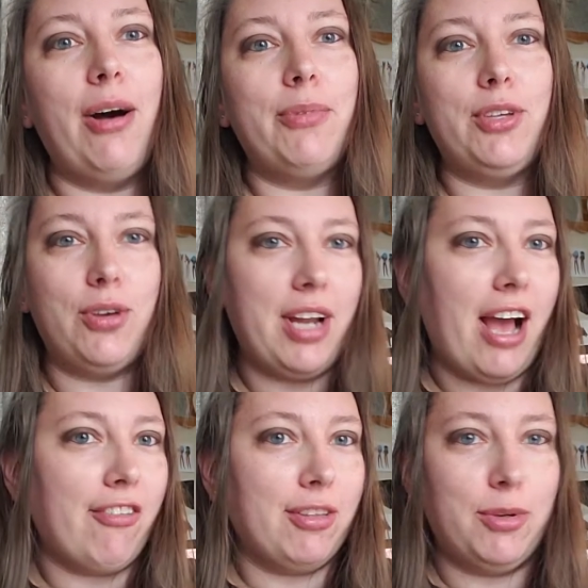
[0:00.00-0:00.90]
You can
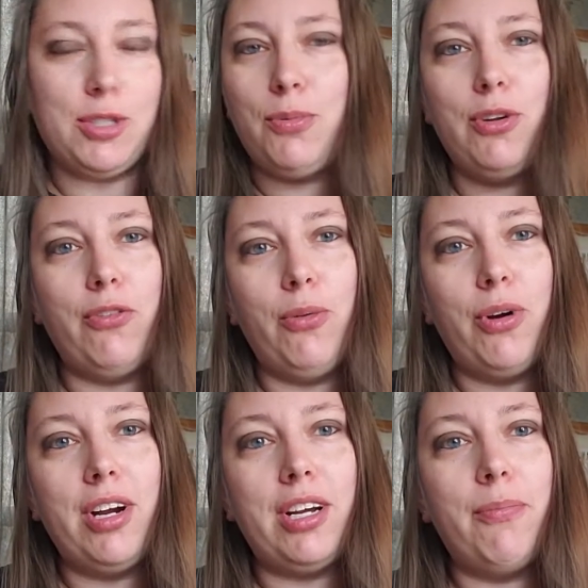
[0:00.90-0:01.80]
have the most beautiful
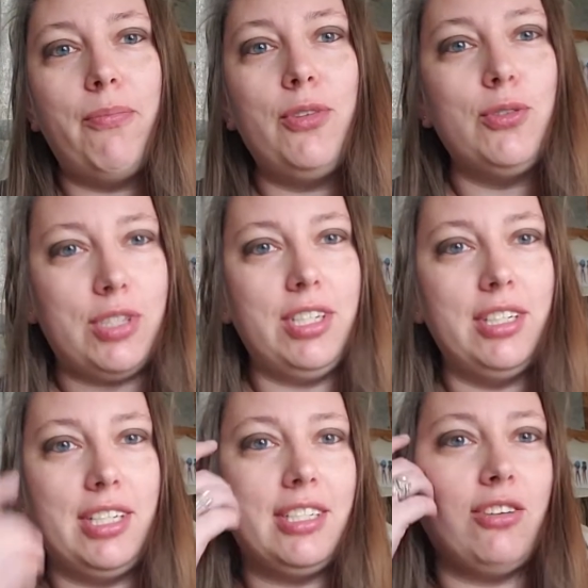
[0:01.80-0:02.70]
work. You
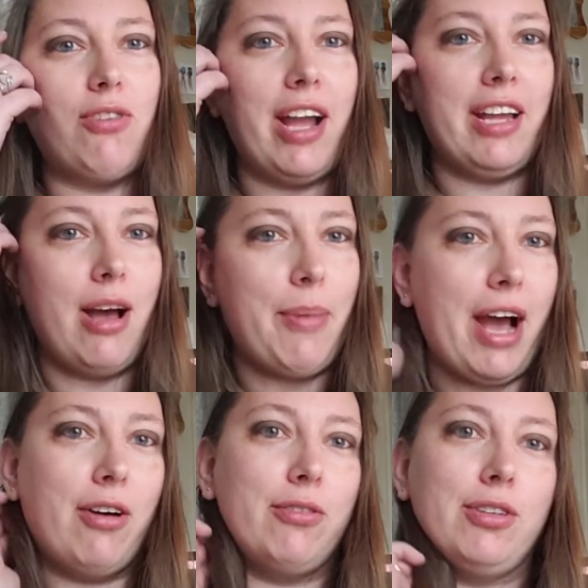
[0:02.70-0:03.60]
still need to write
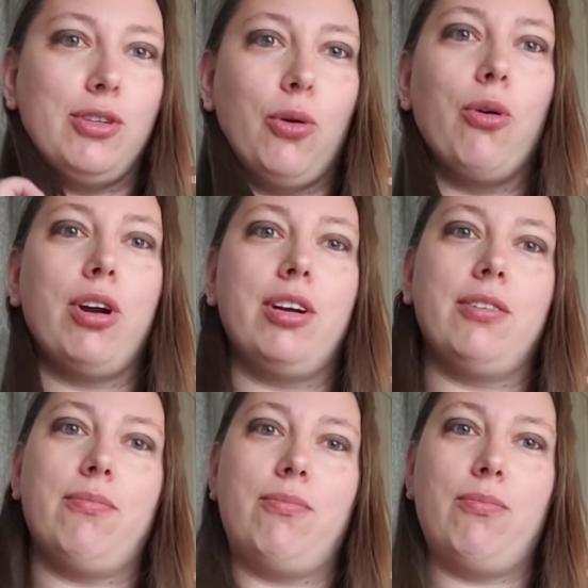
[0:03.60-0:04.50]
about
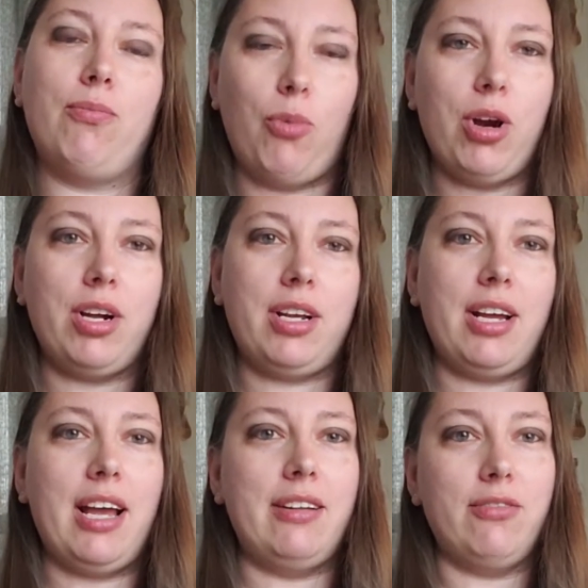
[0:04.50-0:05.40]
your work
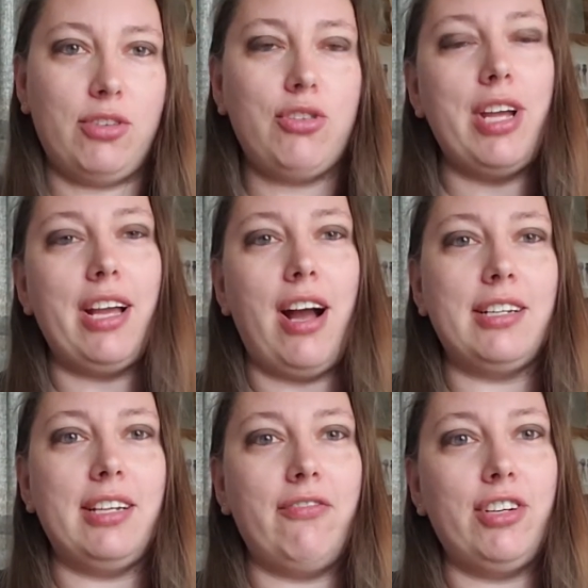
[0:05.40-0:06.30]
and create
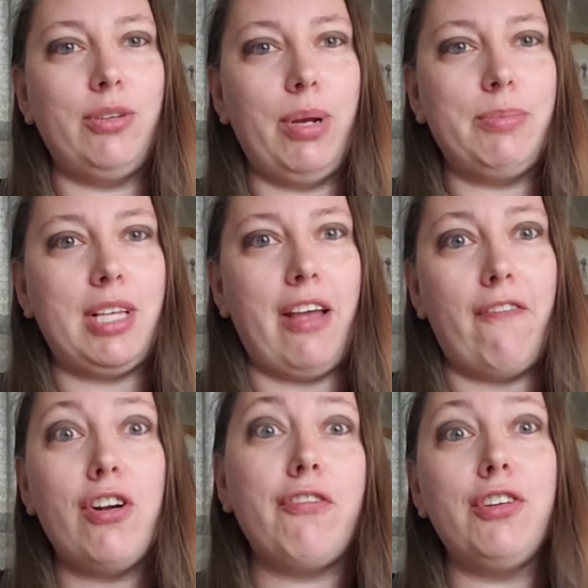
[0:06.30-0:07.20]
content for your
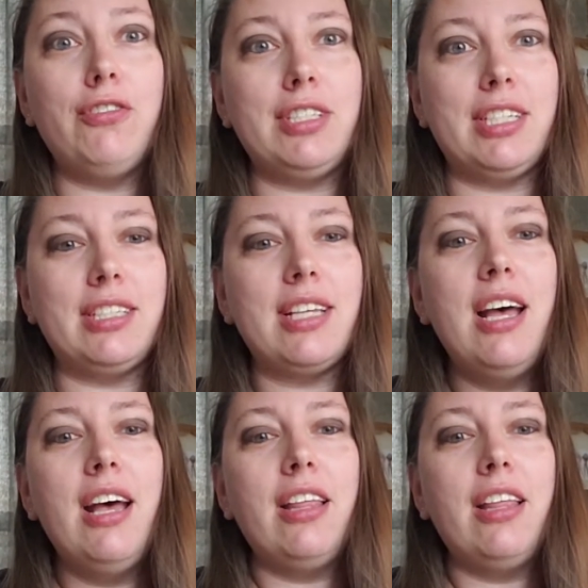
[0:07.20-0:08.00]
website for a few reasons.